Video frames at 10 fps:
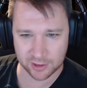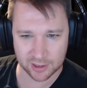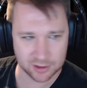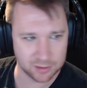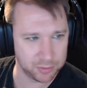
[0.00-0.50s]

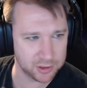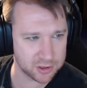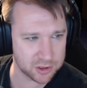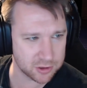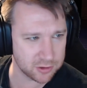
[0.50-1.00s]
at the
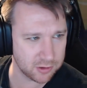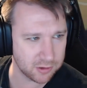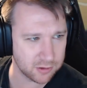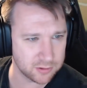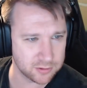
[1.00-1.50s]

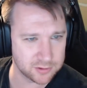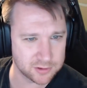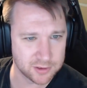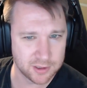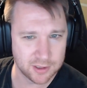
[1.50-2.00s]

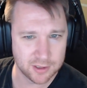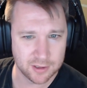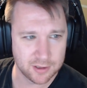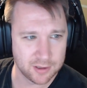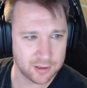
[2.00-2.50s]
pictures.
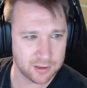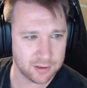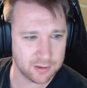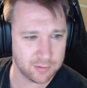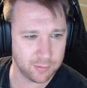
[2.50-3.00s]

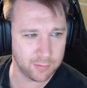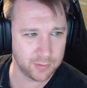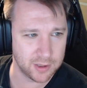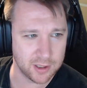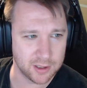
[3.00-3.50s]

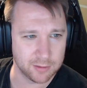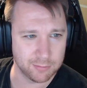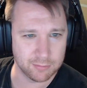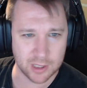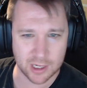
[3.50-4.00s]

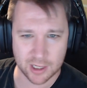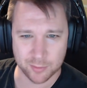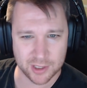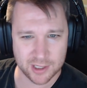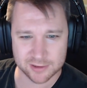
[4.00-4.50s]

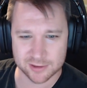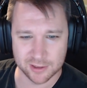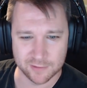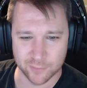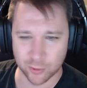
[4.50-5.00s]
I'm not
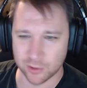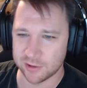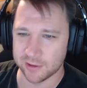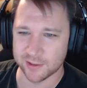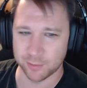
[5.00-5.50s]
seeing
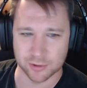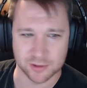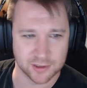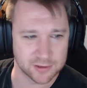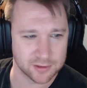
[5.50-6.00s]

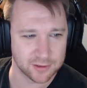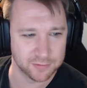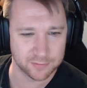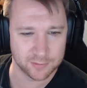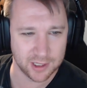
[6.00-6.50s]
46%.
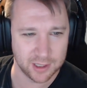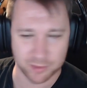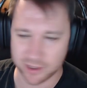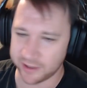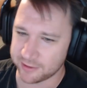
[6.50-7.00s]
I
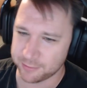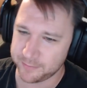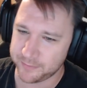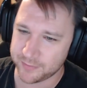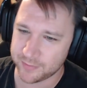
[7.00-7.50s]
am not.
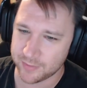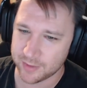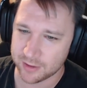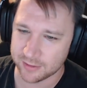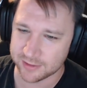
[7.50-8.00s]

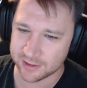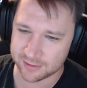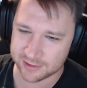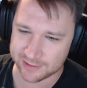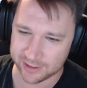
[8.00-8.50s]
Does he have a